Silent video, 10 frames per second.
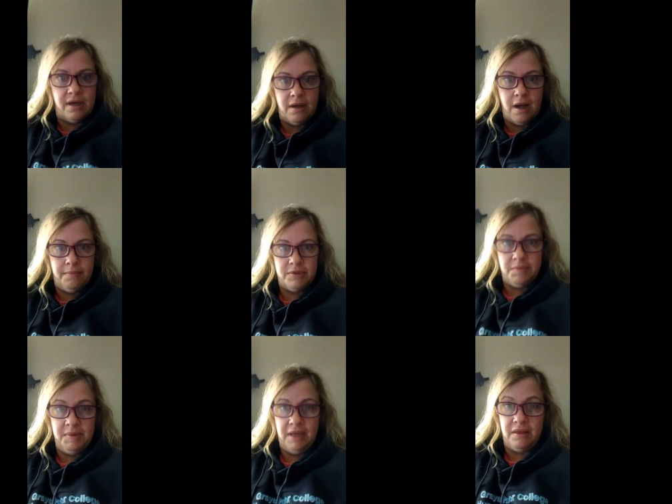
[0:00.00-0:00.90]
that come
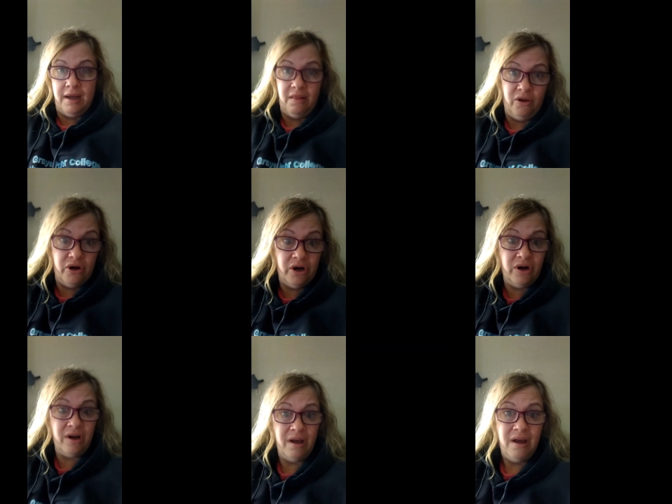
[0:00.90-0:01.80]
to me that I
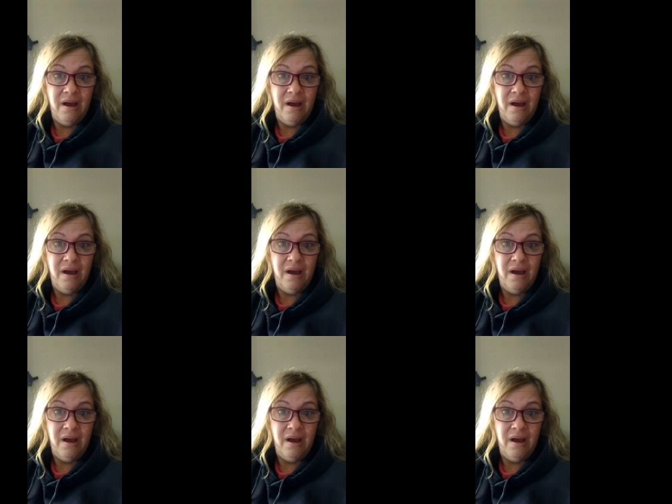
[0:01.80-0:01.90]
learn,